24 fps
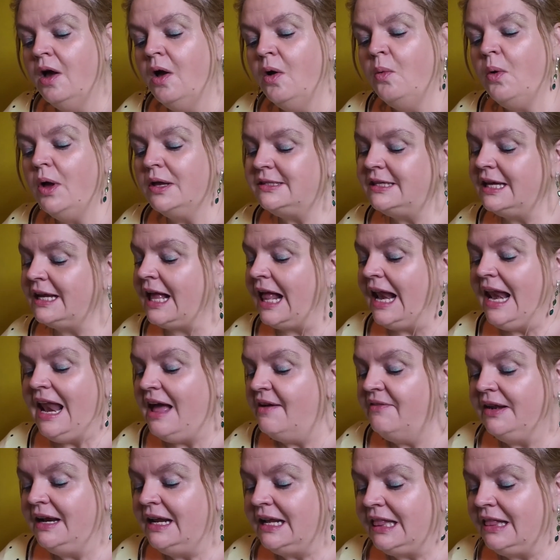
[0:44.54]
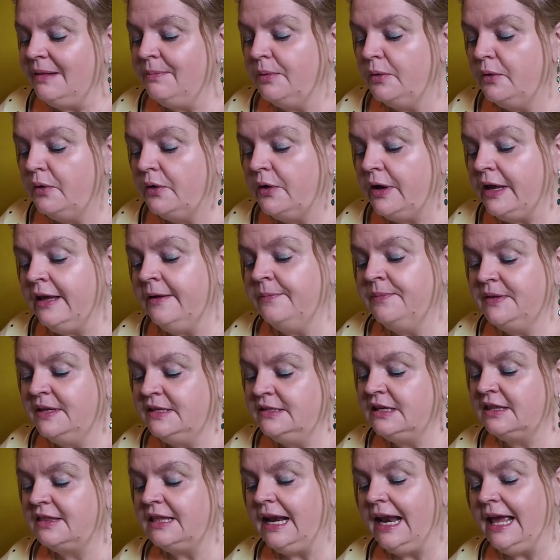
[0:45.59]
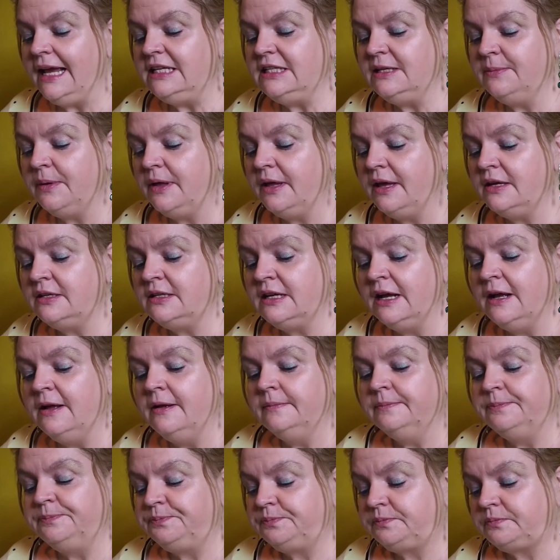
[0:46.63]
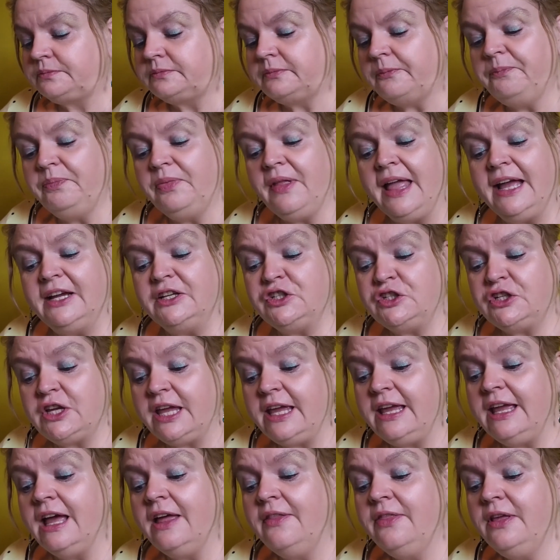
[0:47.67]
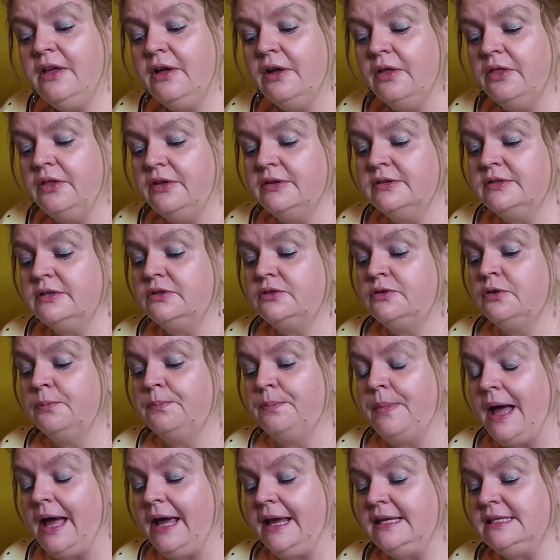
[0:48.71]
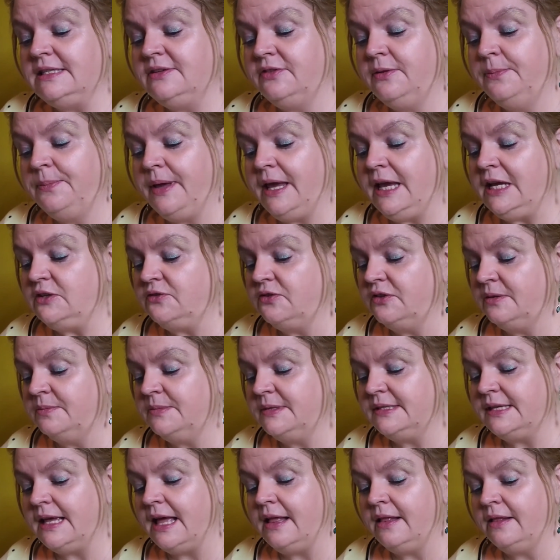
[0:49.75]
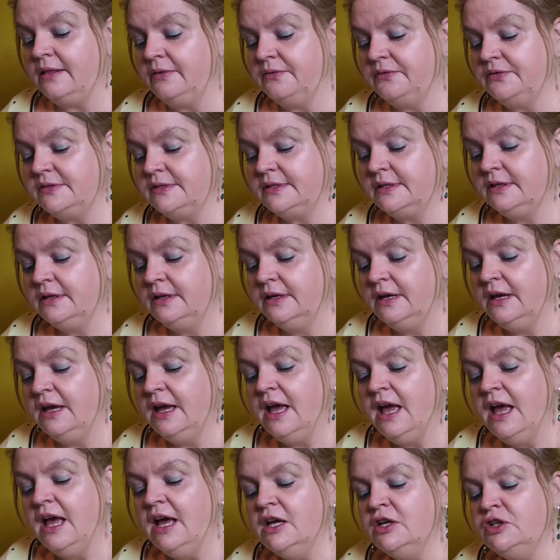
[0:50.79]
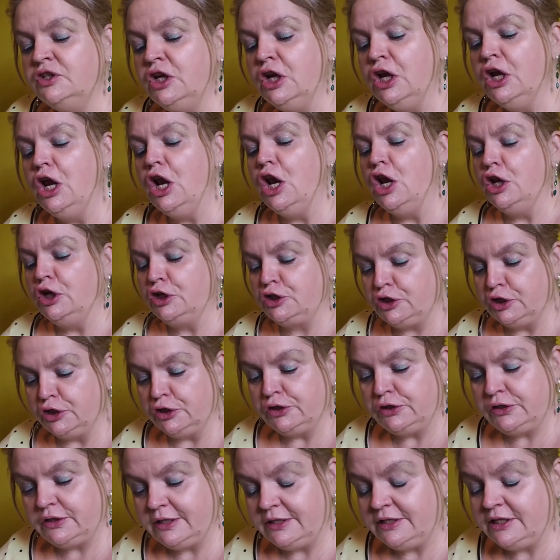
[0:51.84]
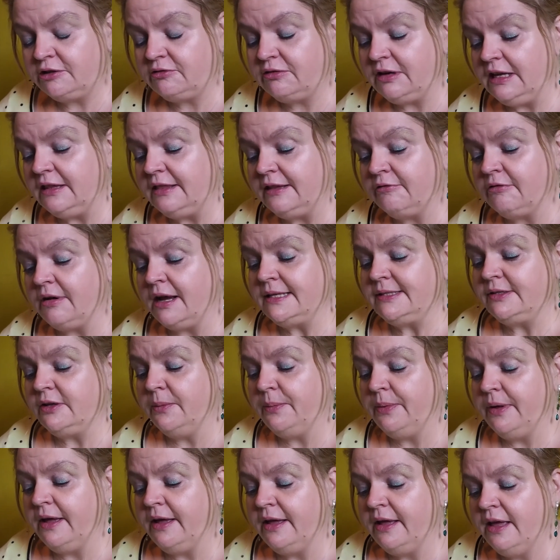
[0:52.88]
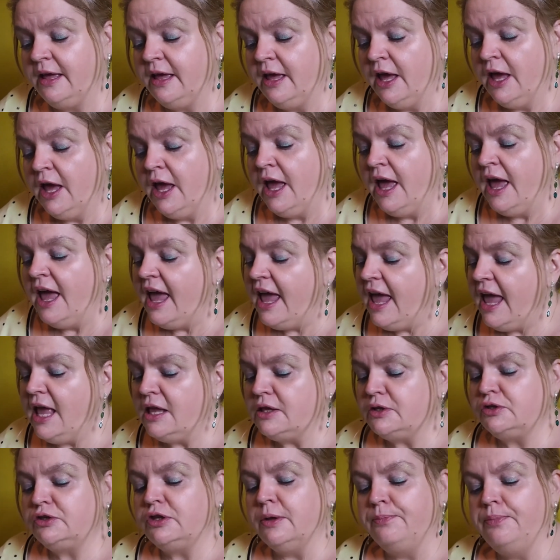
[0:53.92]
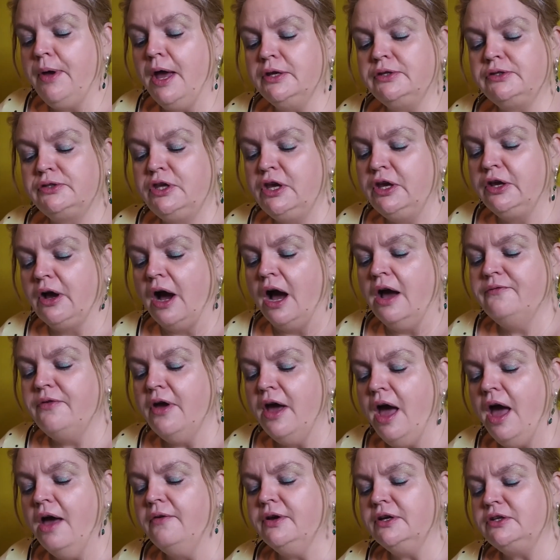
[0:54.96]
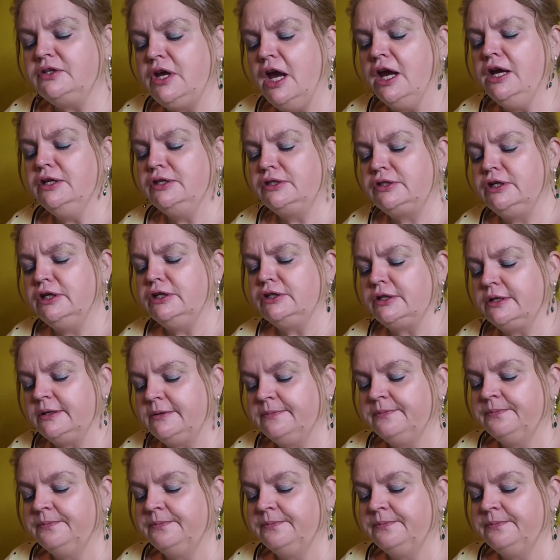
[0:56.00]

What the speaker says: "What a clever little boy," said the ladybird, as she and the others took bites of the peach for themselves. "Delicious," decreed the grasshopper. "It's the best thing I've ever tasted."